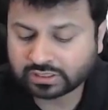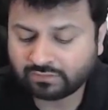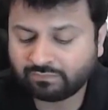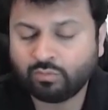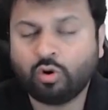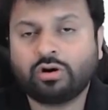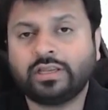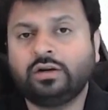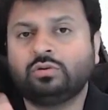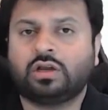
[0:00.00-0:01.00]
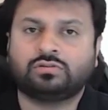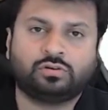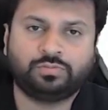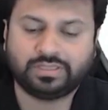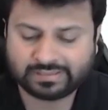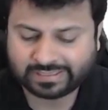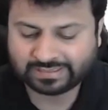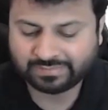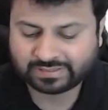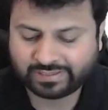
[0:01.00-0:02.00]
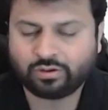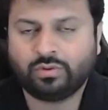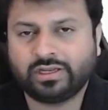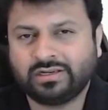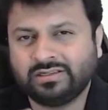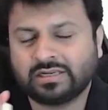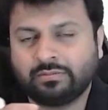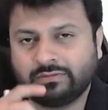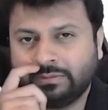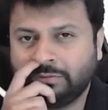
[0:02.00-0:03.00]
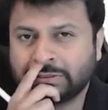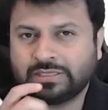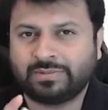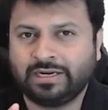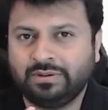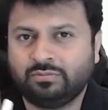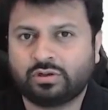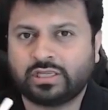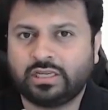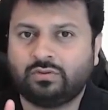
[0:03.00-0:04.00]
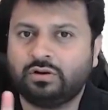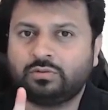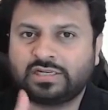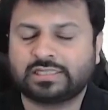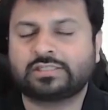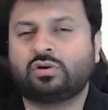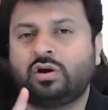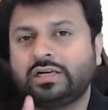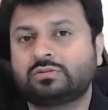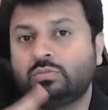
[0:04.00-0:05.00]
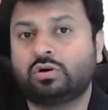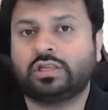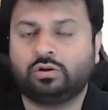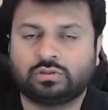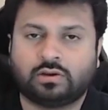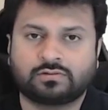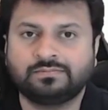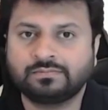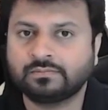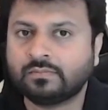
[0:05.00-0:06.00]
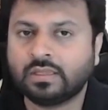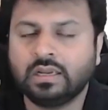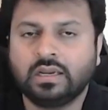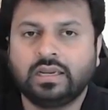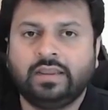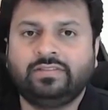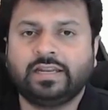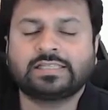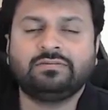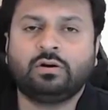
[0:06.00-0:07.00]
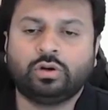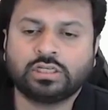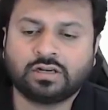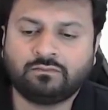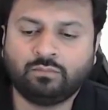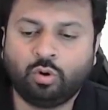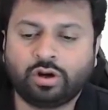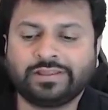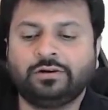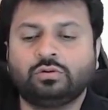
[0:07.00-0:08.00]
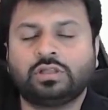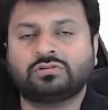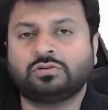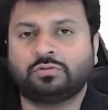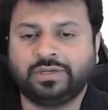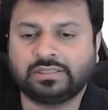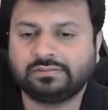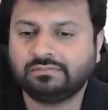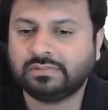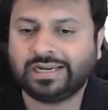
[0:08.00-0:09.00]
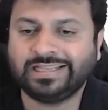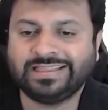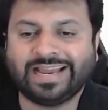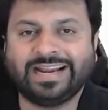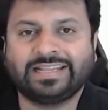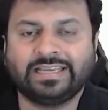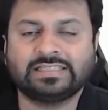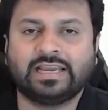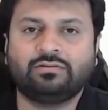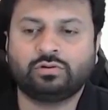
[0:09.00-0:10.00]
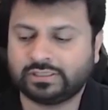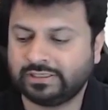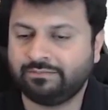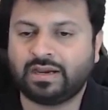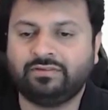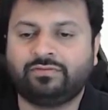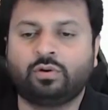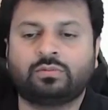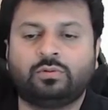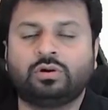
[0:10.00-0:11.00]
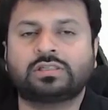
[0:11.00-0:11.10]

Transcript: of more than 2,000 rupees, there is a mistake over here in some of the books. It might be more than equal to, but it's wrong. It's more than 2,000. If they receive a donation of more than 2,000 rupees, then in that case, they have to receive by 4 modes: